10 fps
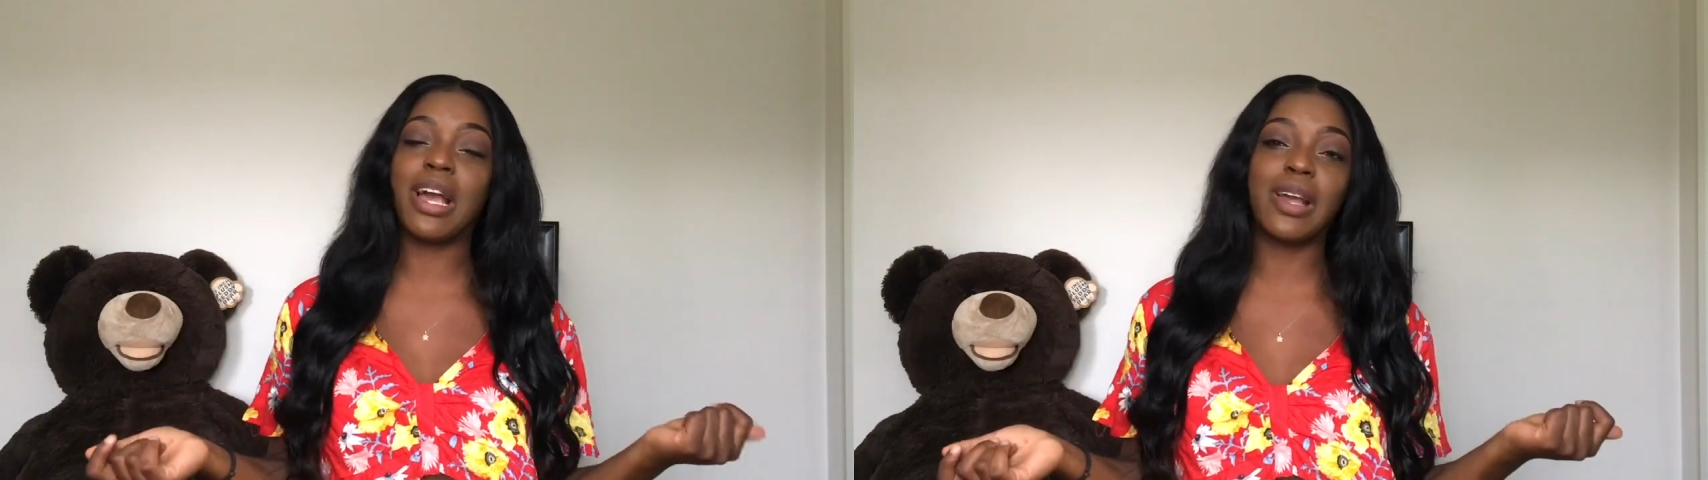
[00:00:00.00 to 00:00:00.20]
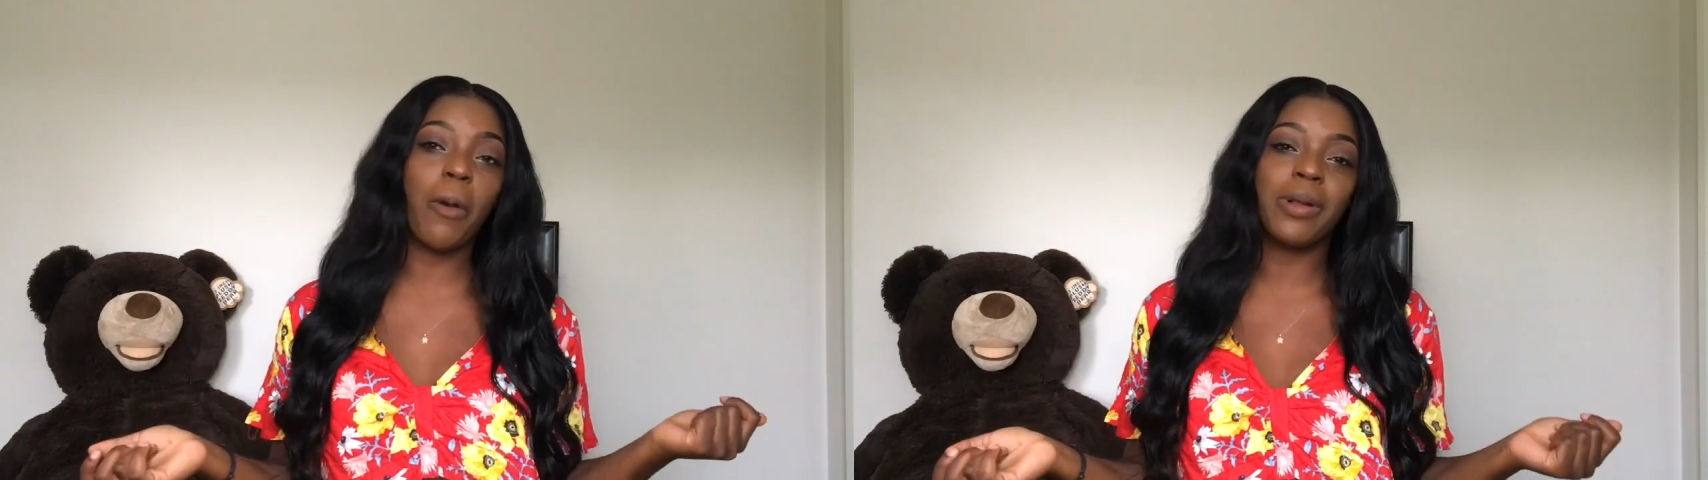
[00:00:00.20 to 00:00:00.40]

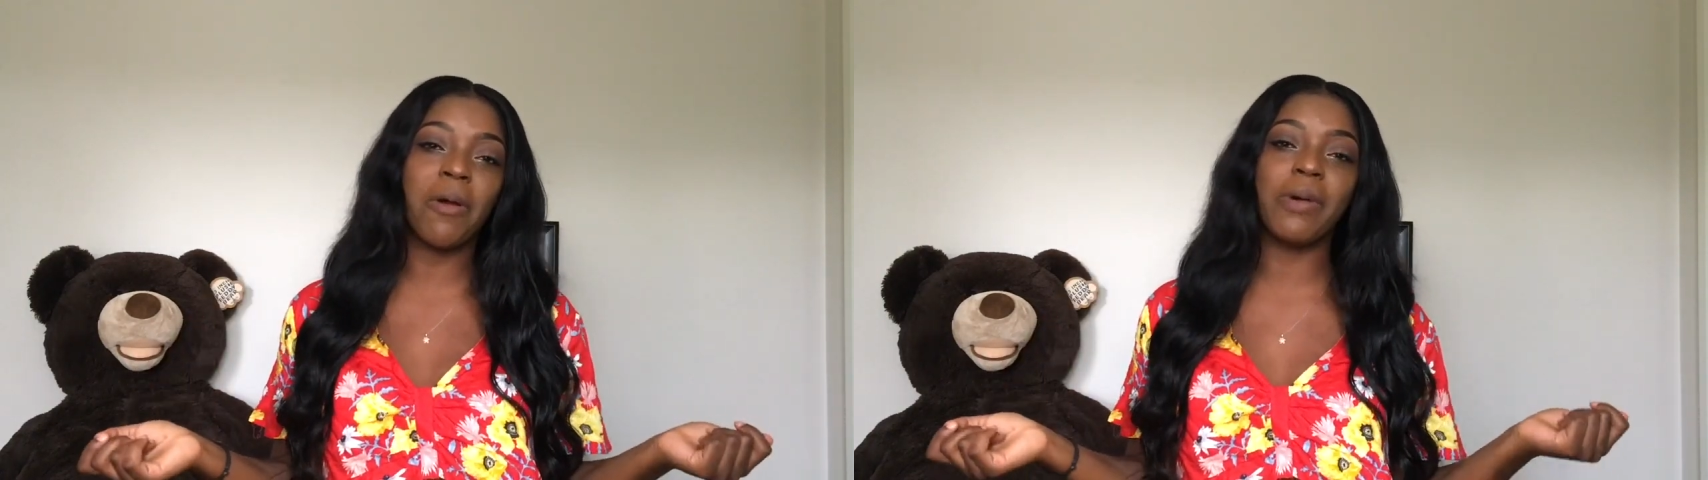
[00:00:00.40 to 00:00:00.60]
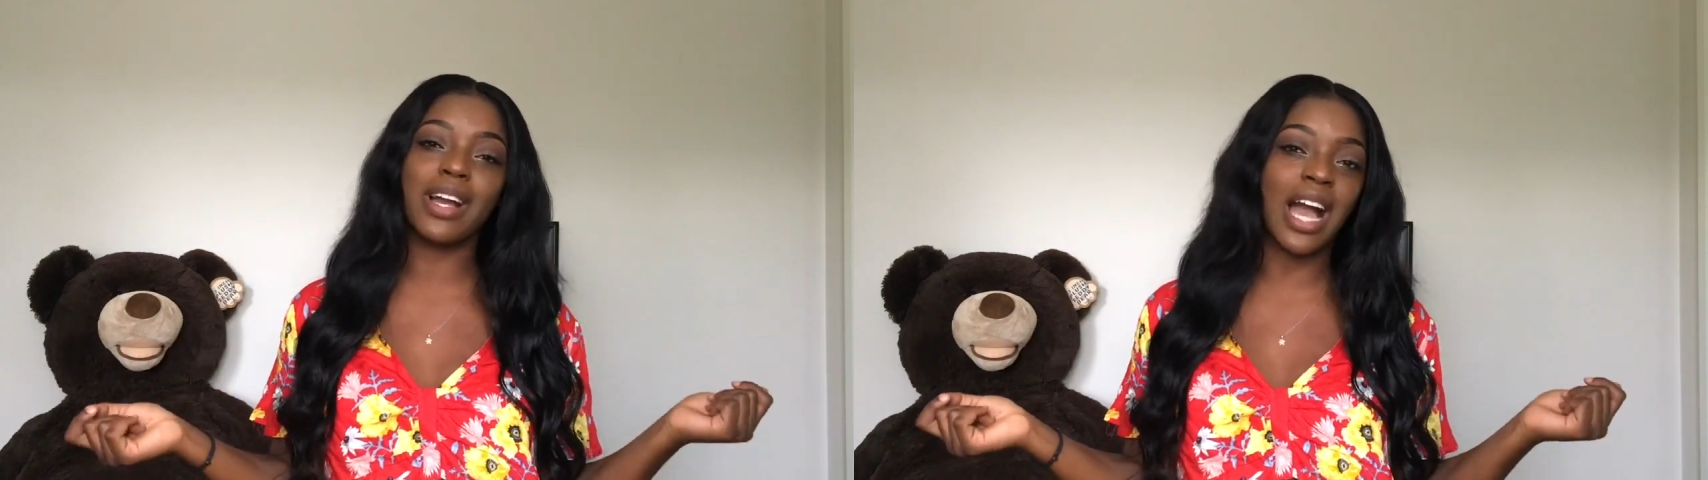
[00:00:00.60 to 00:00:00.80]
ain't going
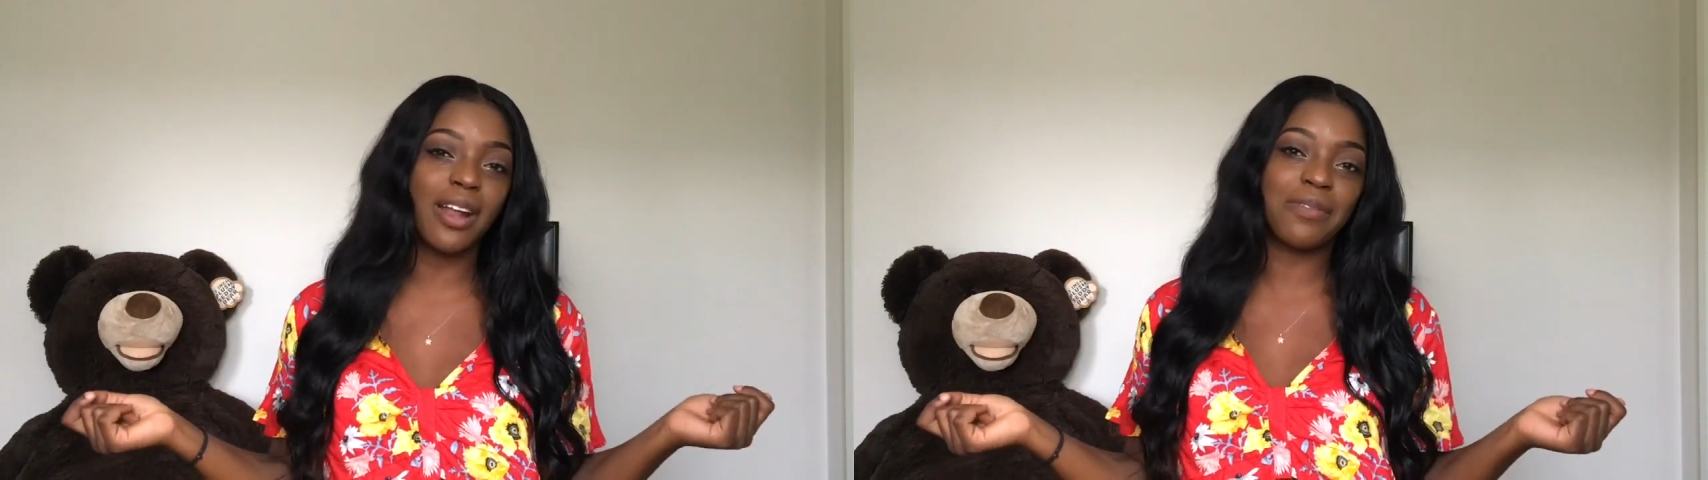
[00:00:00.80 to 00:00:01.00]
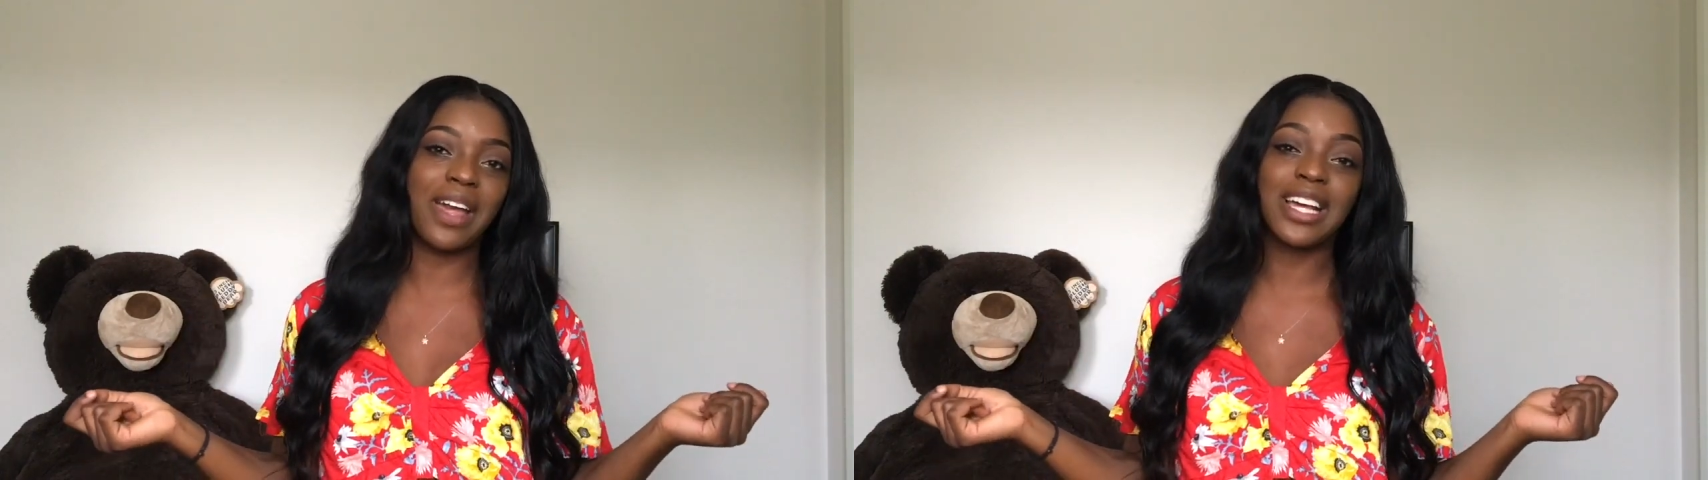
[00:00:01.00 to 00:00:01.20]
nowhere kind
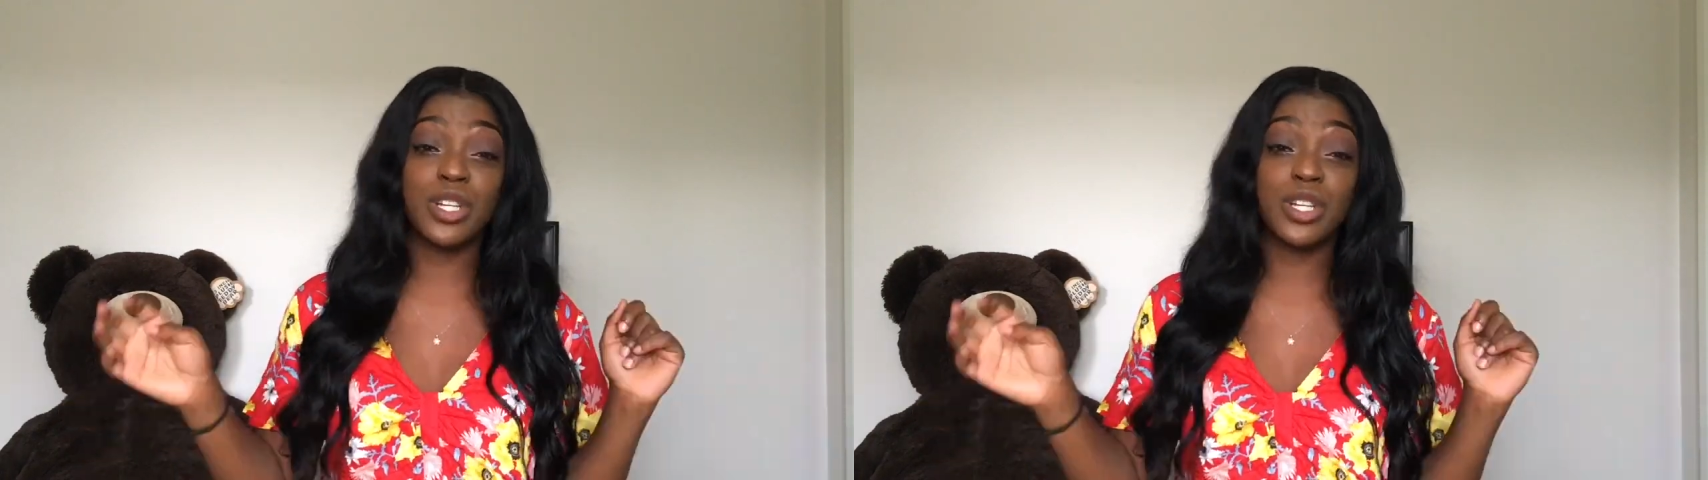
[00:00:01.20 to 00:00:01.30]
of thing.